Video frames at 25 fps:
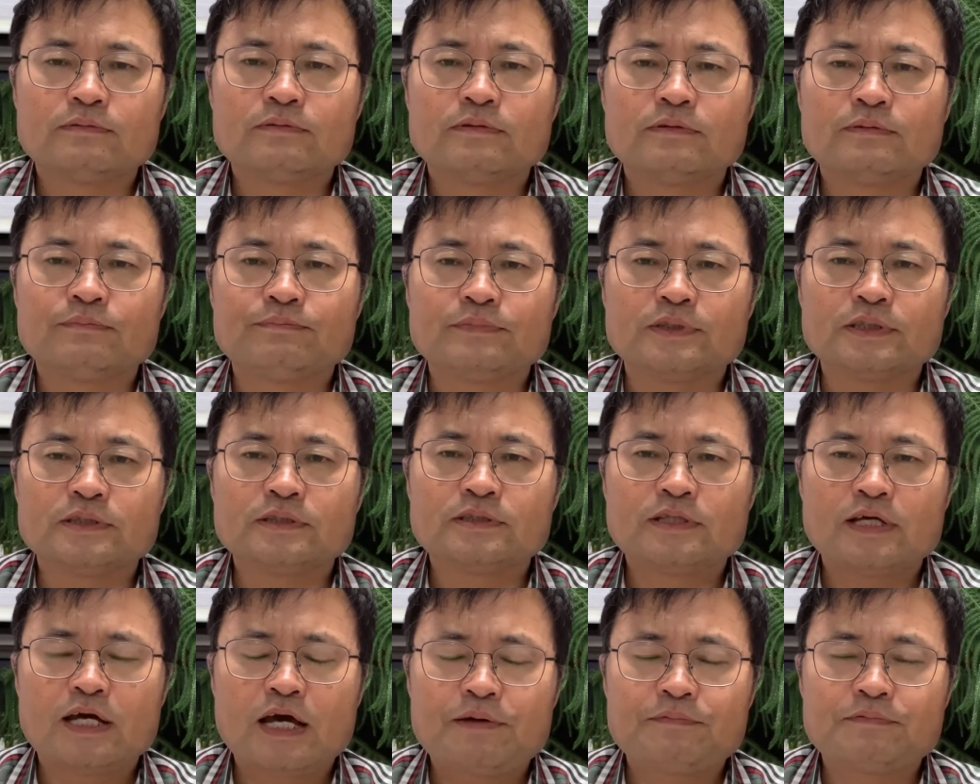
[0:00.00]

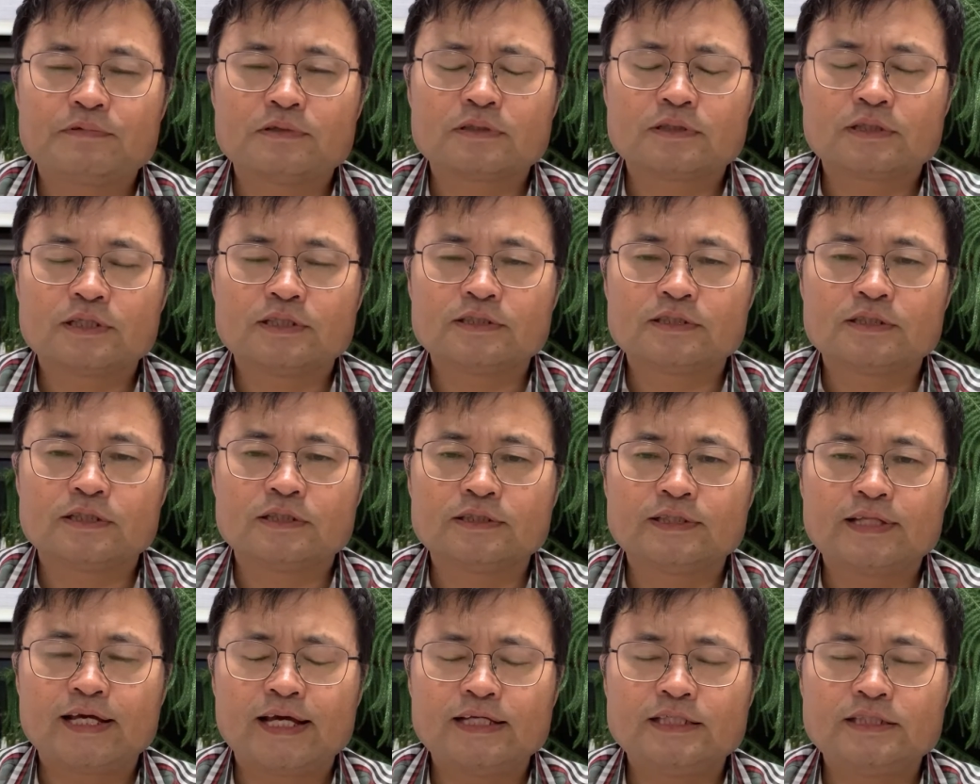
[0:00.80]
must have a
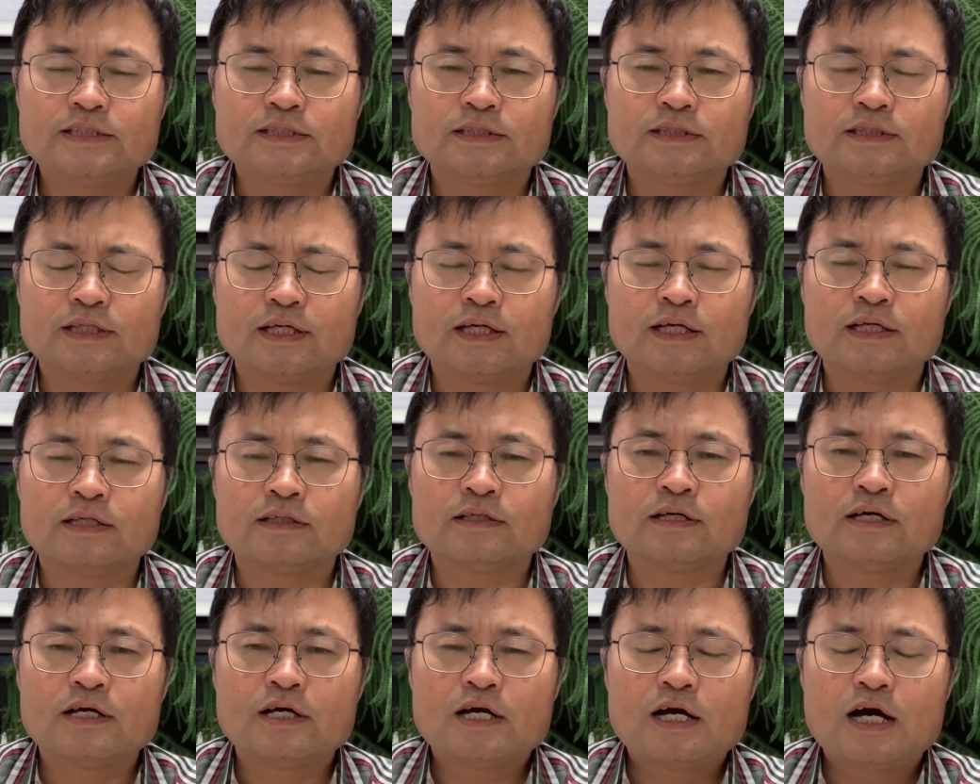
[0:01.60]
consultation
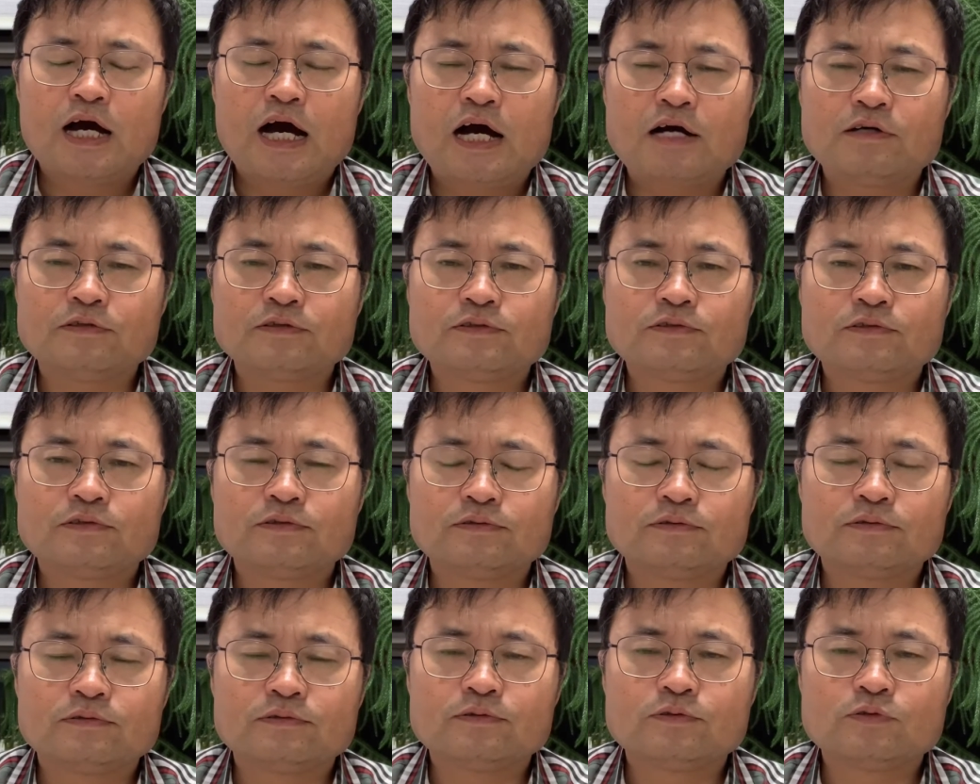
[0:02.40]
and how
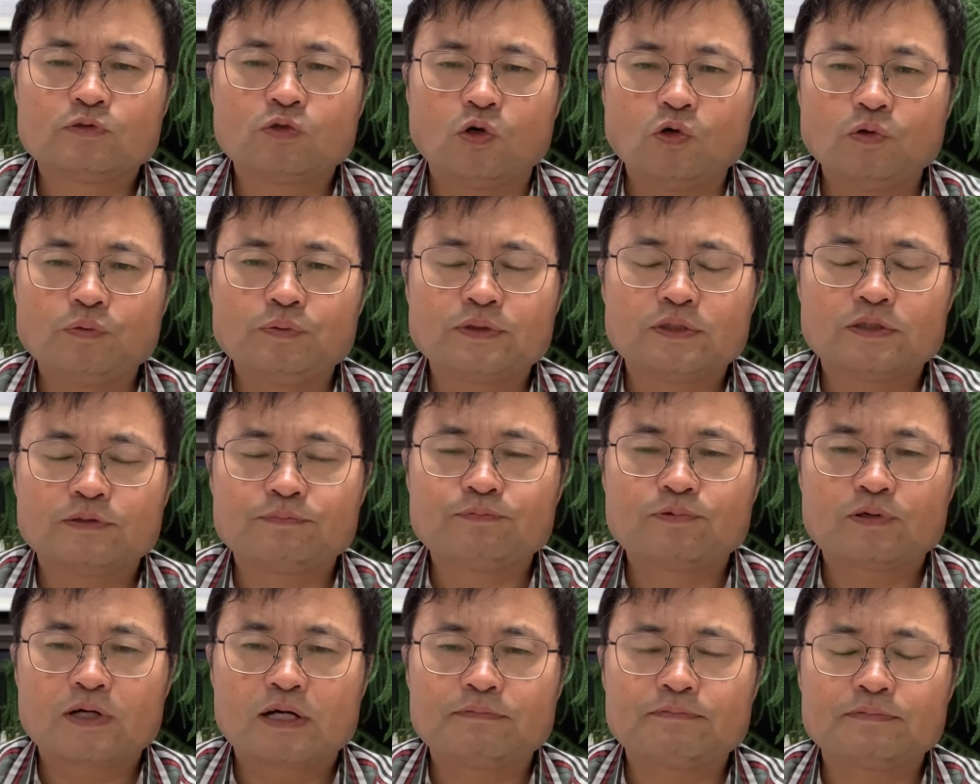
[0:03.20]
to solve the
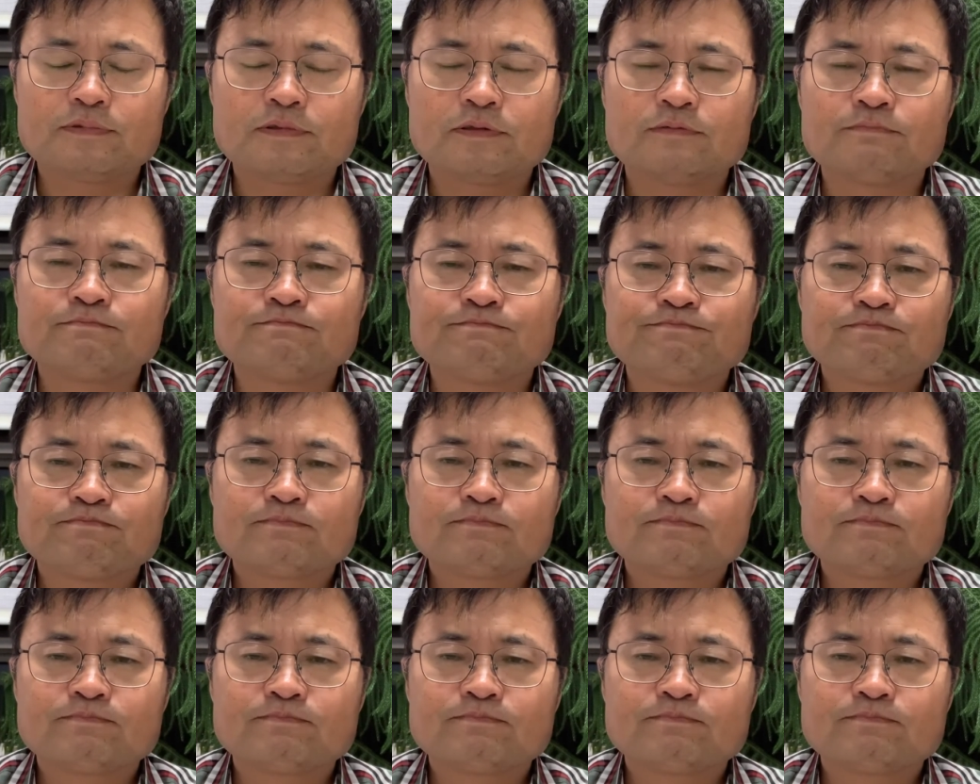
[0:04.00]
problem.